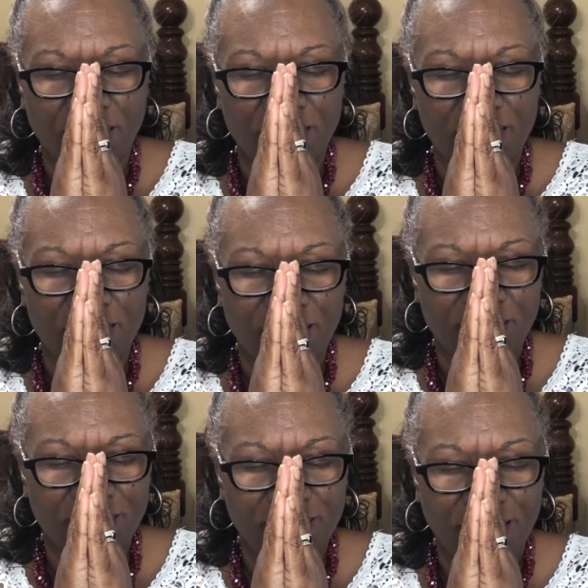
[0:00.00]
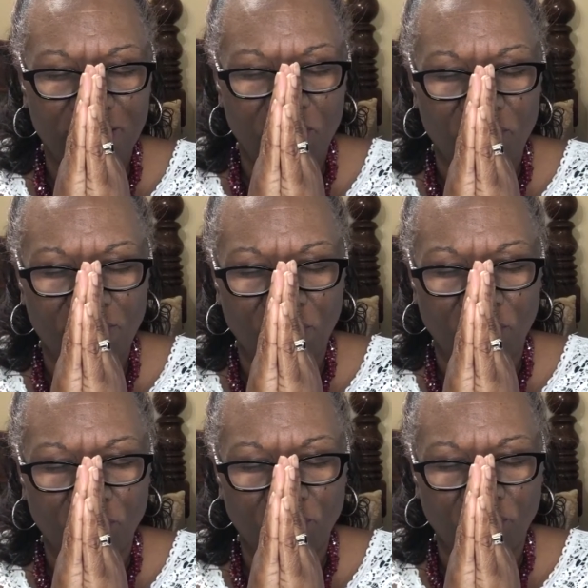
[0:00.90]
another day on
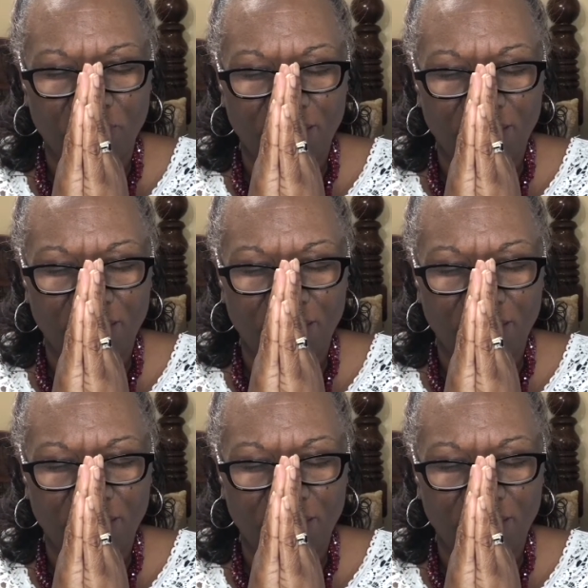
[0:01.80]
earth,